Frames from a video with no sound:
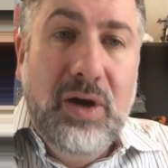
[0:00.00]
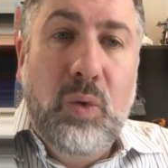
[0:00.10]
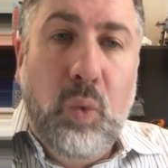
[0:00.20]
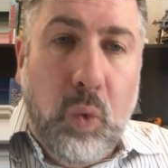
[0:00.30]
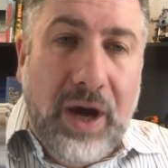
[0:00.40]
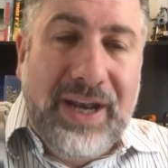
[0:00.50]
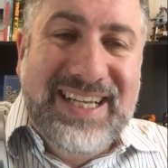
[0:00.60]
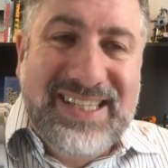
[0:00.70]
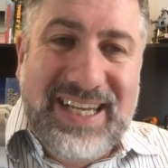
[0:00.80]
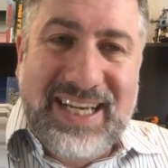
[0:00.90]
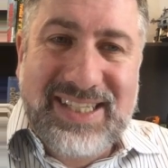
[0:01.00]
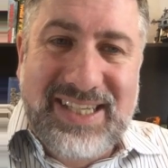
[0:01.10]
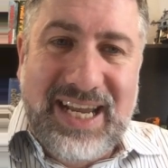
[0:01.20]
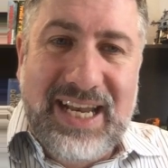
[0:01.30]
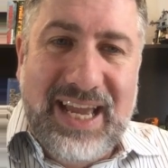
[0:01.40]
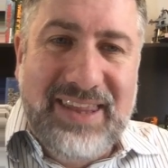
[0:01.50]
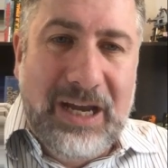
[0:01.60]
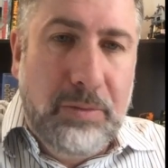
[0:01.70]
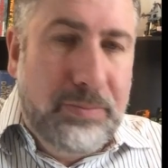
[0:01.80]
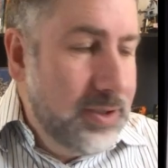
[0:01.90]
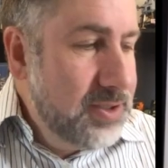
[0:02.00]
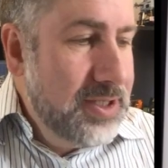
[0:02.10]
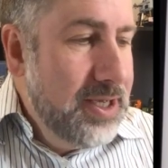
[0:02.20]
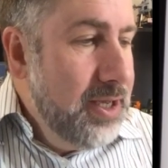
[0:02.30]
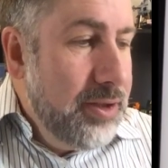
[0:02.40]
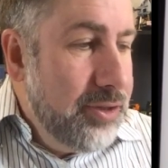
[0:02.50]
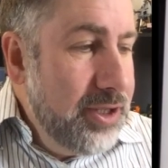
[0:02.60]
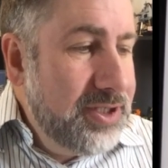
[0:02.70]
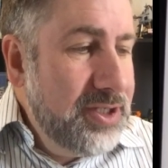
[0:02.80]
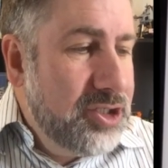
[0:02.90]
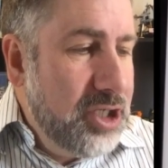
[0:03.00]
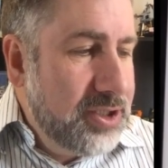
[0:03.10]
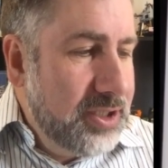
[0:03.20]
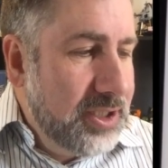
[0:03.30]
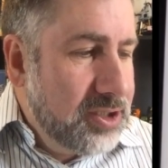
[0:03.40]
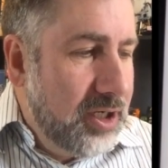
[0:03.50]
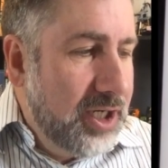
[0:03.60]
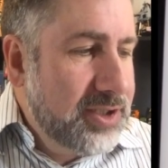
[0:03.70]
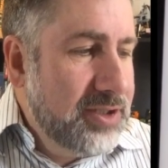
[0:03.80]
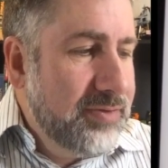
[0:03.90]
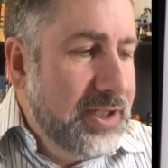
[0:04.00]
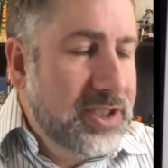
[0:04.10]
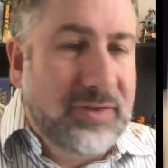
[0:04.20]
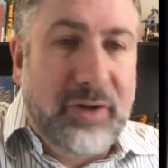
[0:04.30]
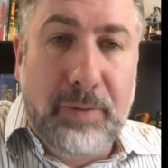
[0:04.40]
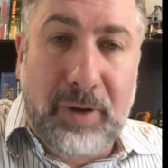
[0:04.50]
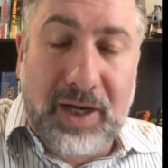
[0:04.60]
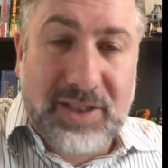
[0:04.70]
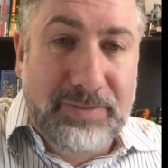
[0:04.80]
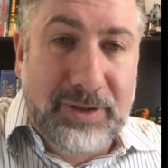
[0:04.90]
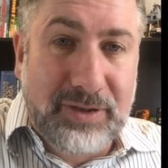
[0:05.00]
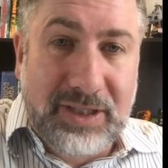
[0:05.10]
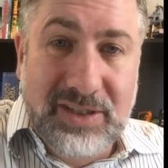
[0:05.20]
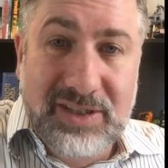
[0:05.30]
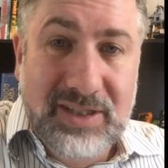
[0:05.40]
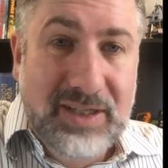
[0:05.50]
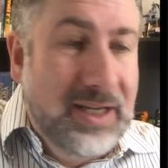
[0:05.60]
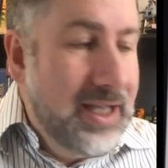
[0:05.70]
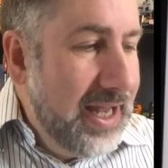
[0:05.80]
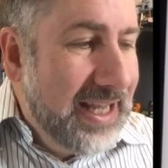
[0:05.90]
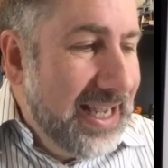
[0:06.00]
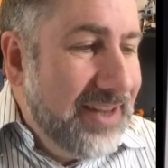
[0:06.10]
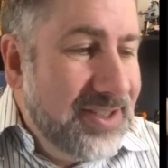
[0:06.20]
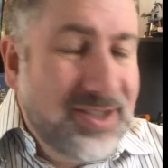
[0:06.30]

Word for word: what is the next state and the outputs? This is just an exhaustive list of all possibilities. And again, this